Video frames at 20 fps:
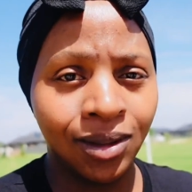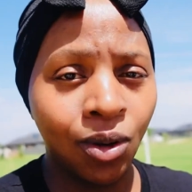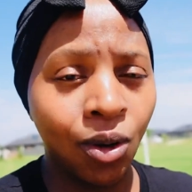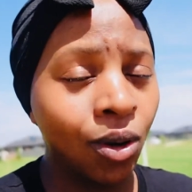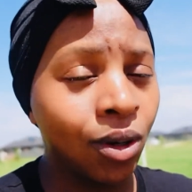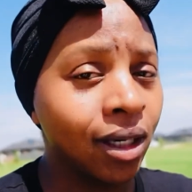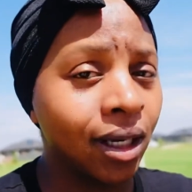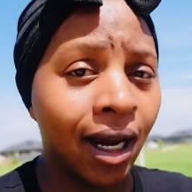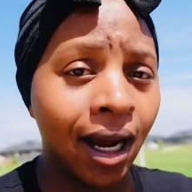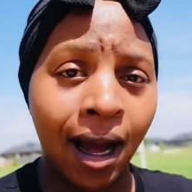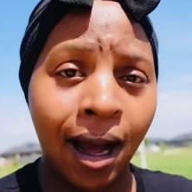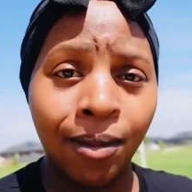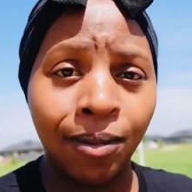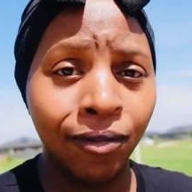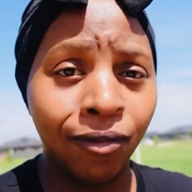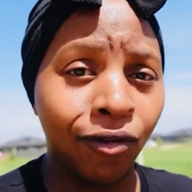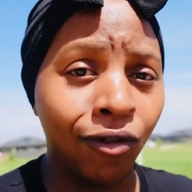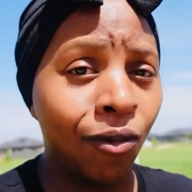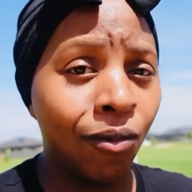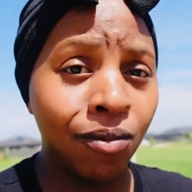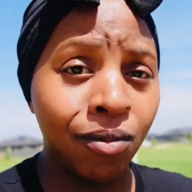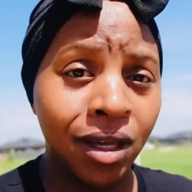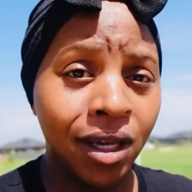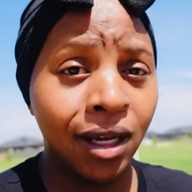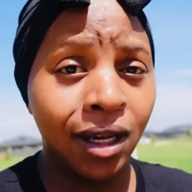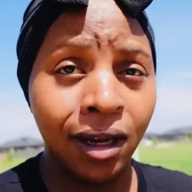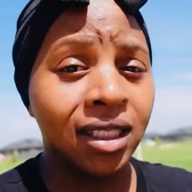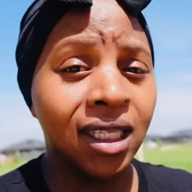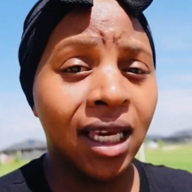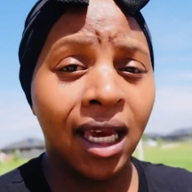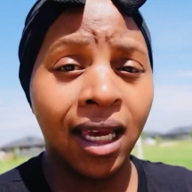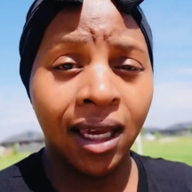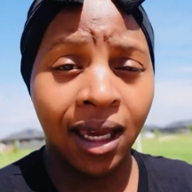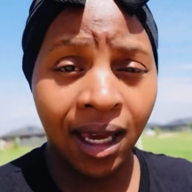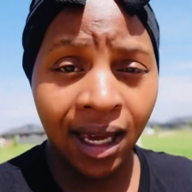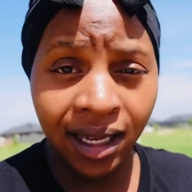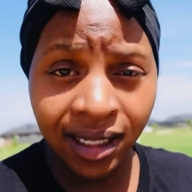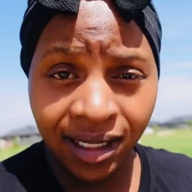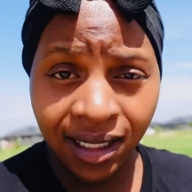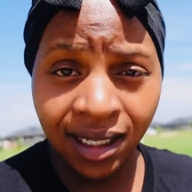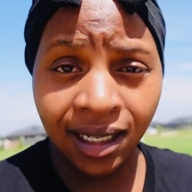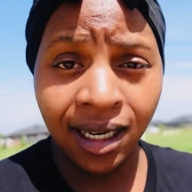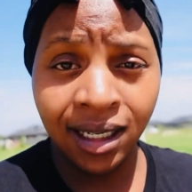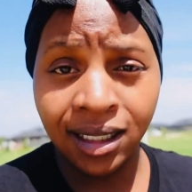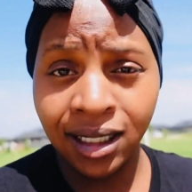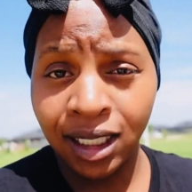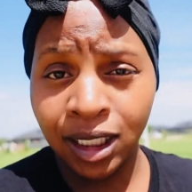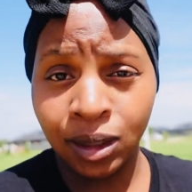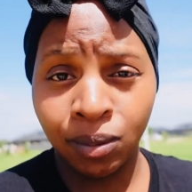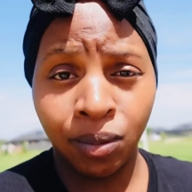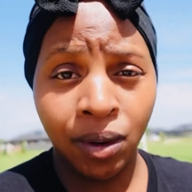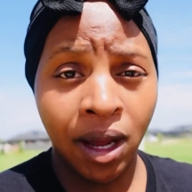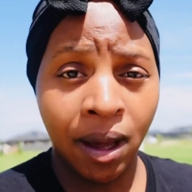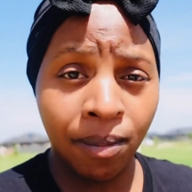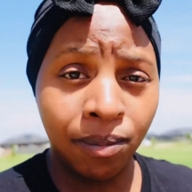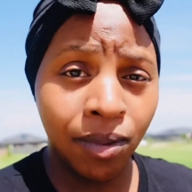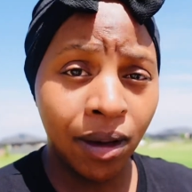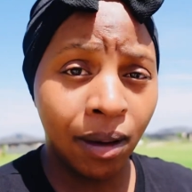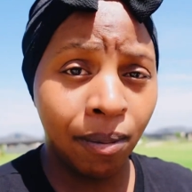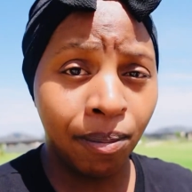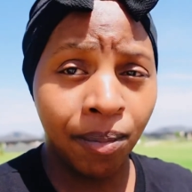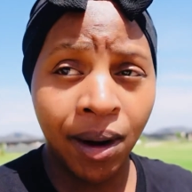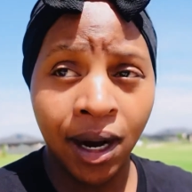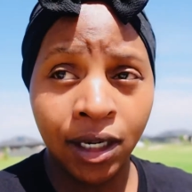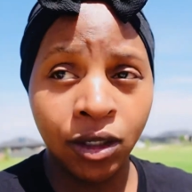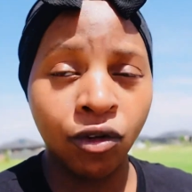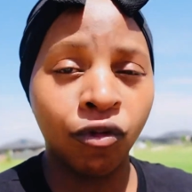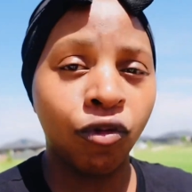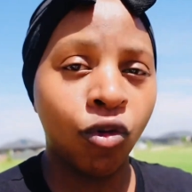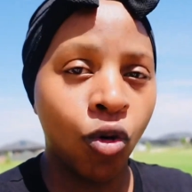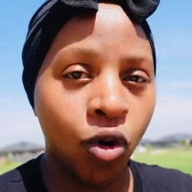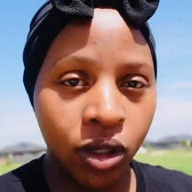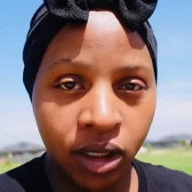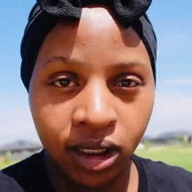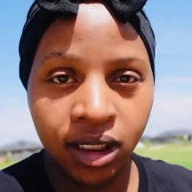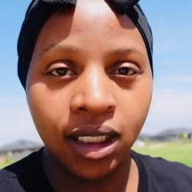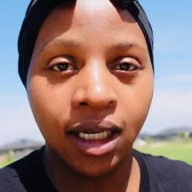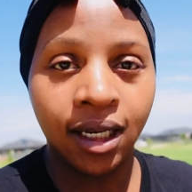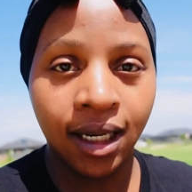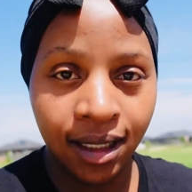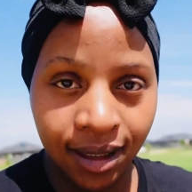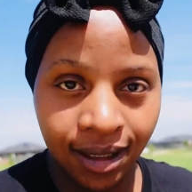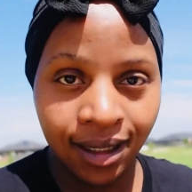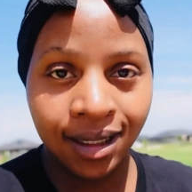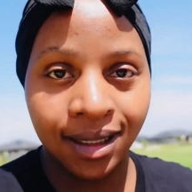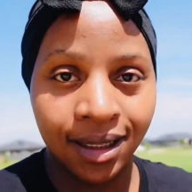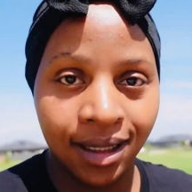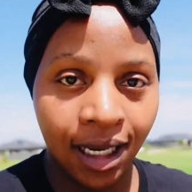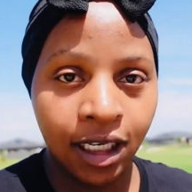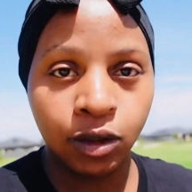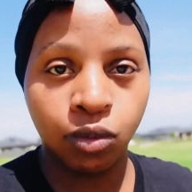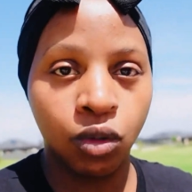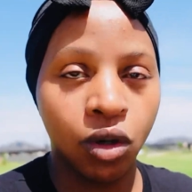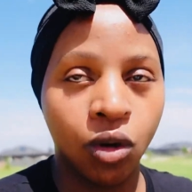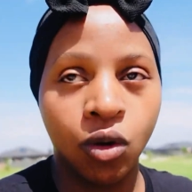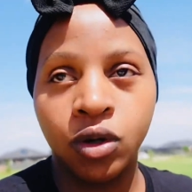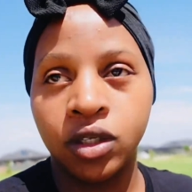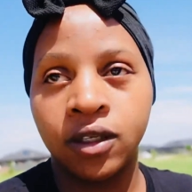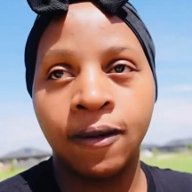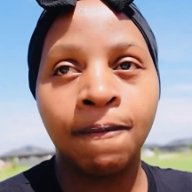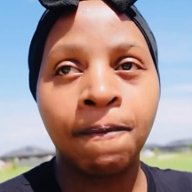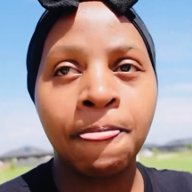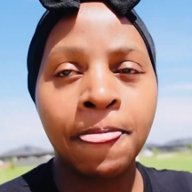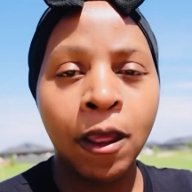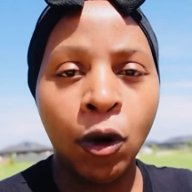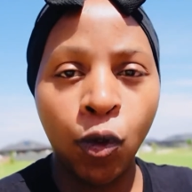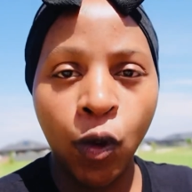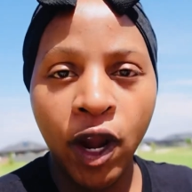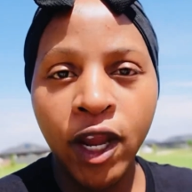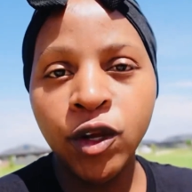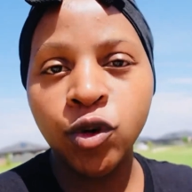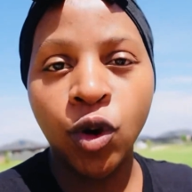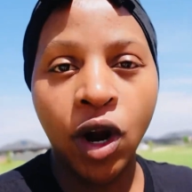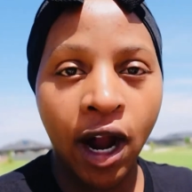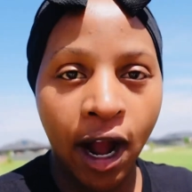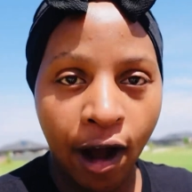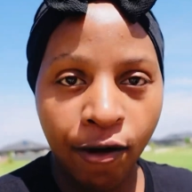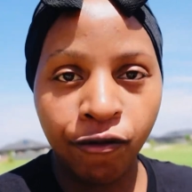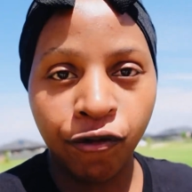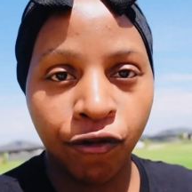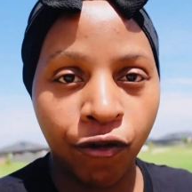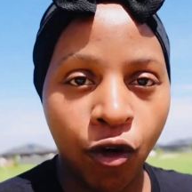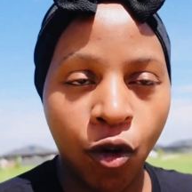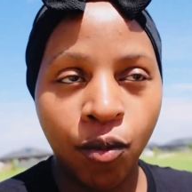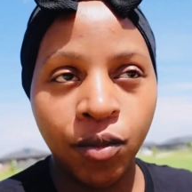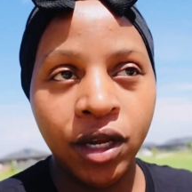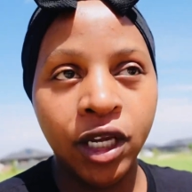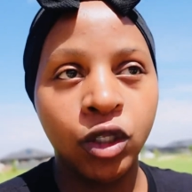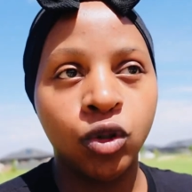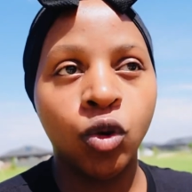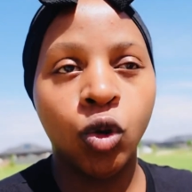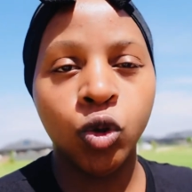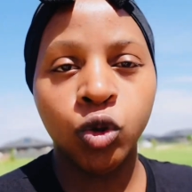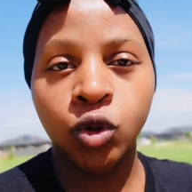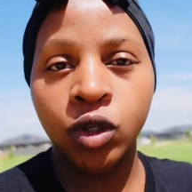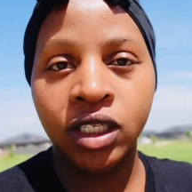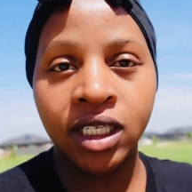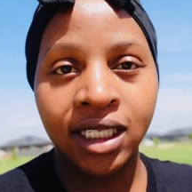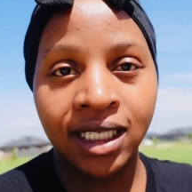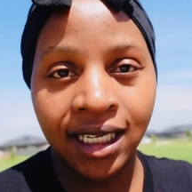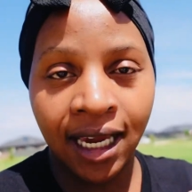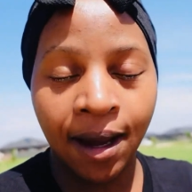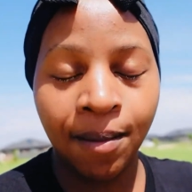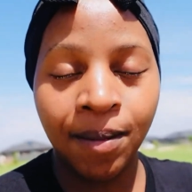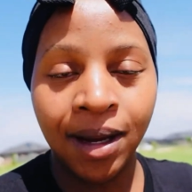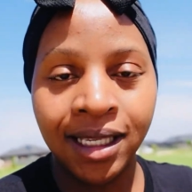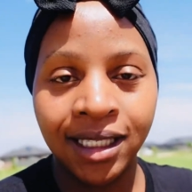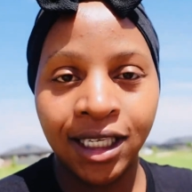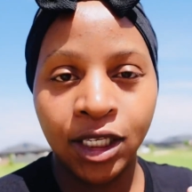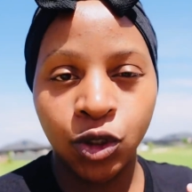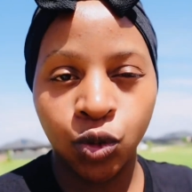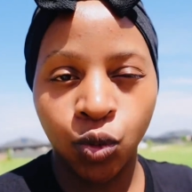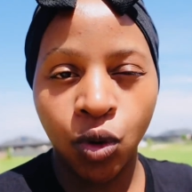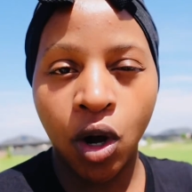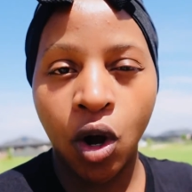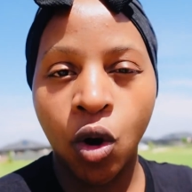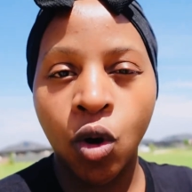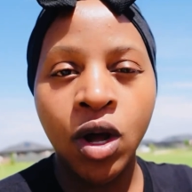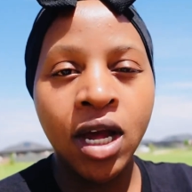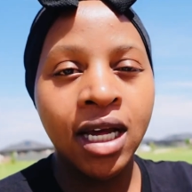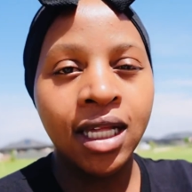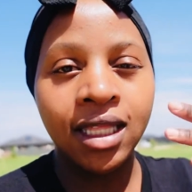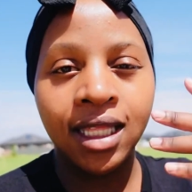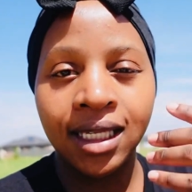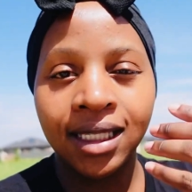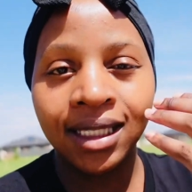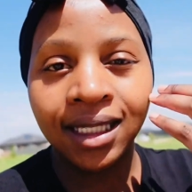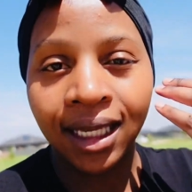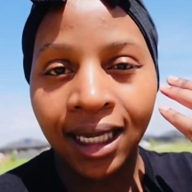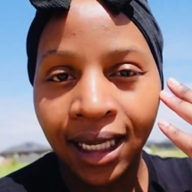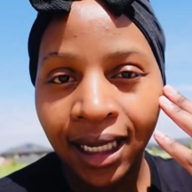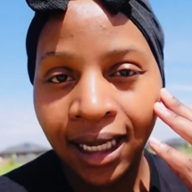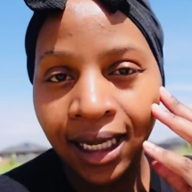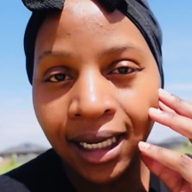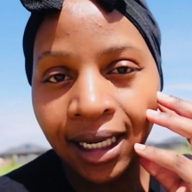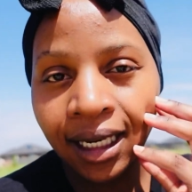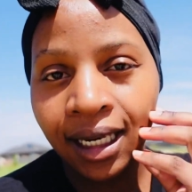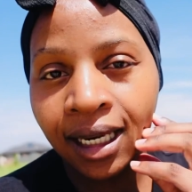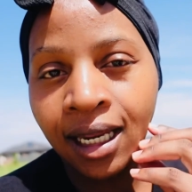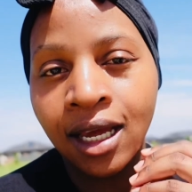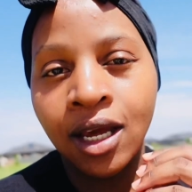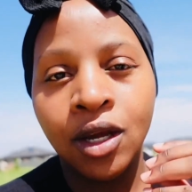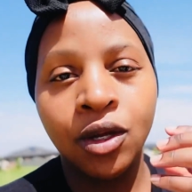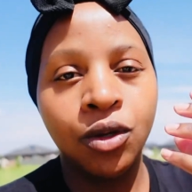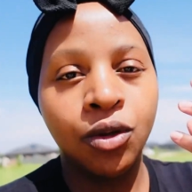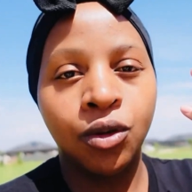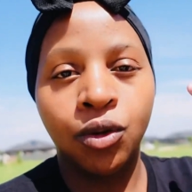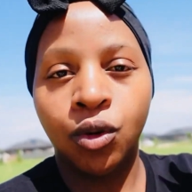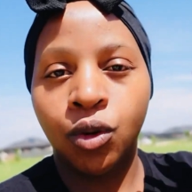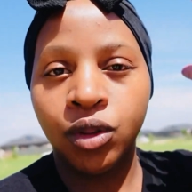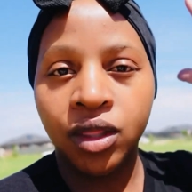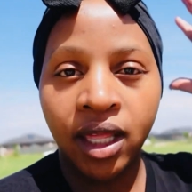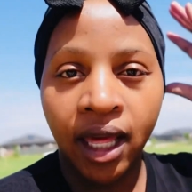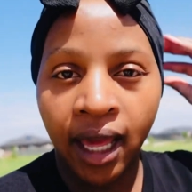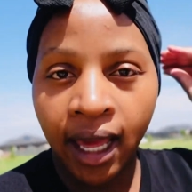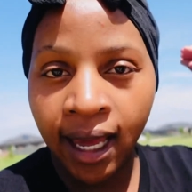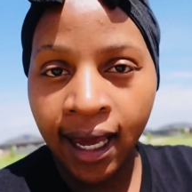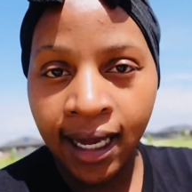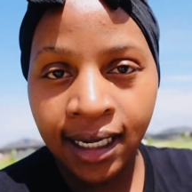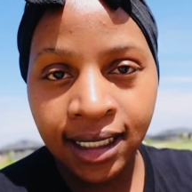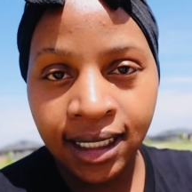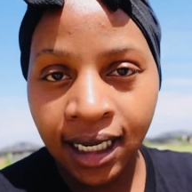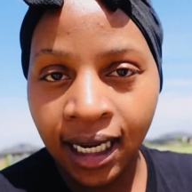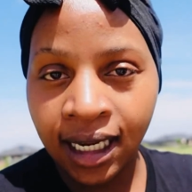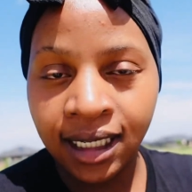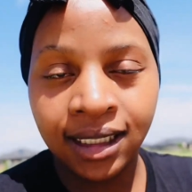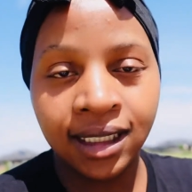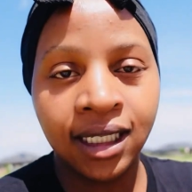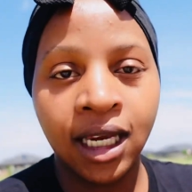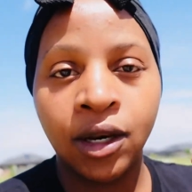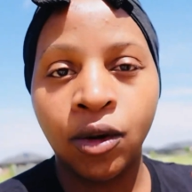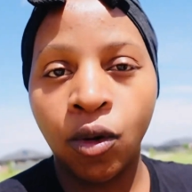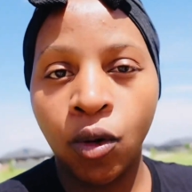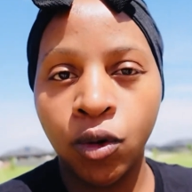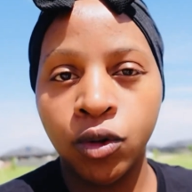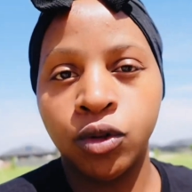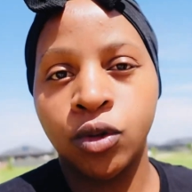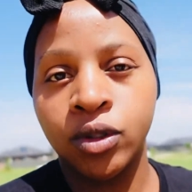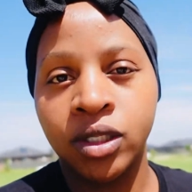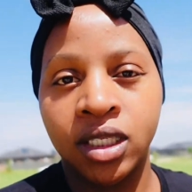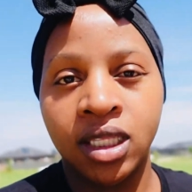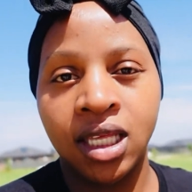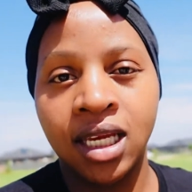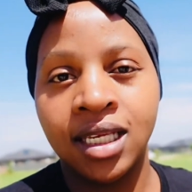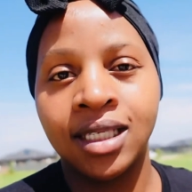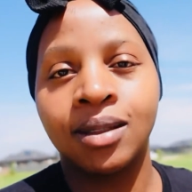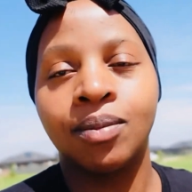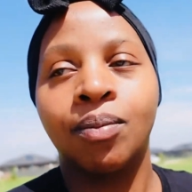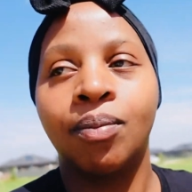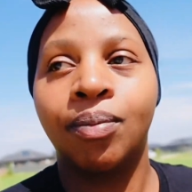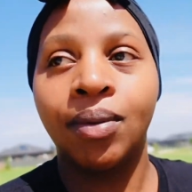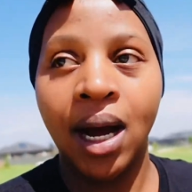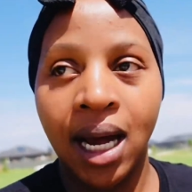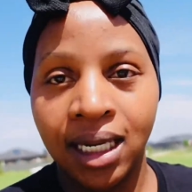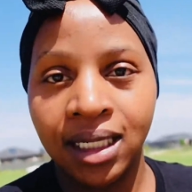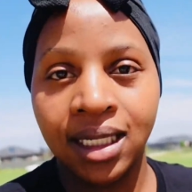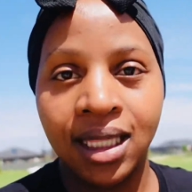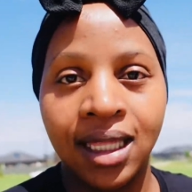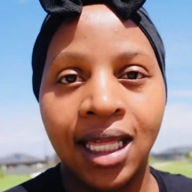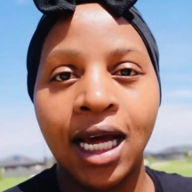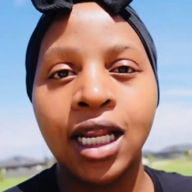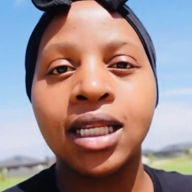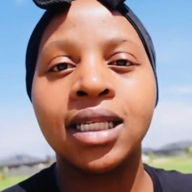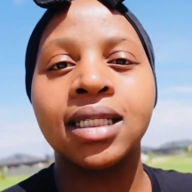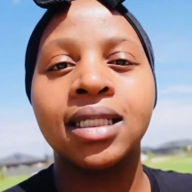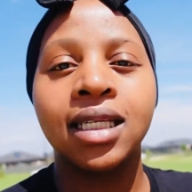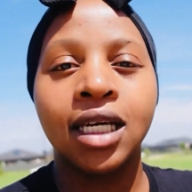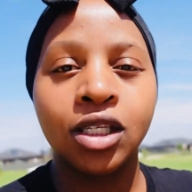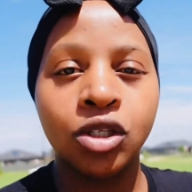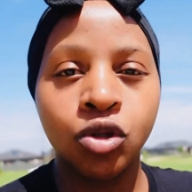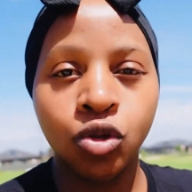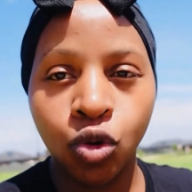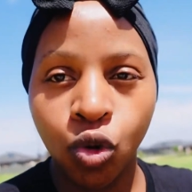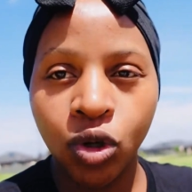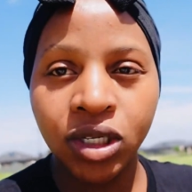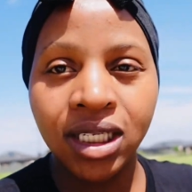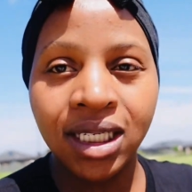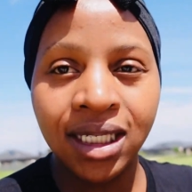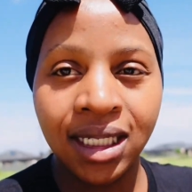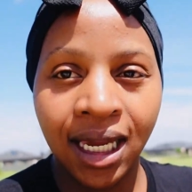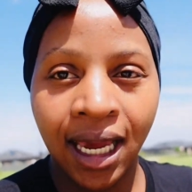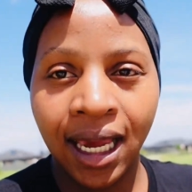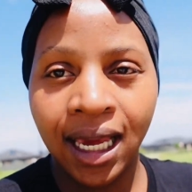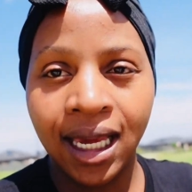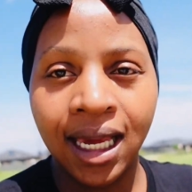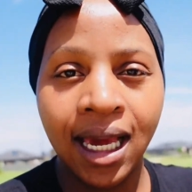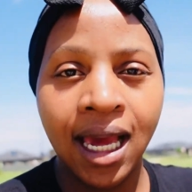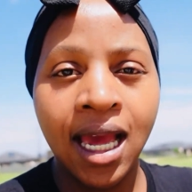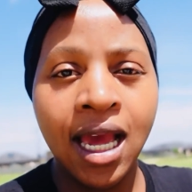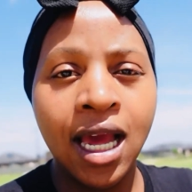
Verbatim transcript: don't come for me saying hey genetics play a big part of course genetics does because where you come from it also determines as well the skin you know the hair texture and all those things but that does not take